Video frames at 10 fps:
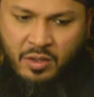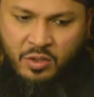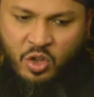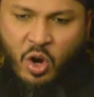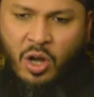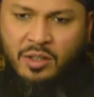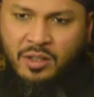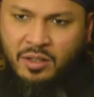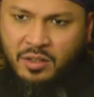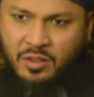taught
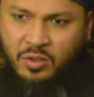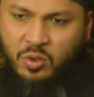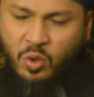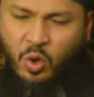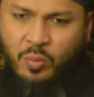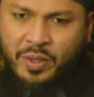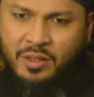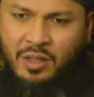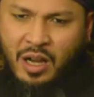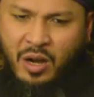to
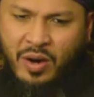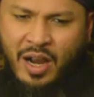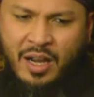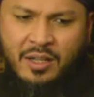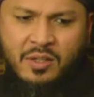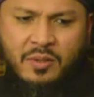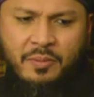open our eyes,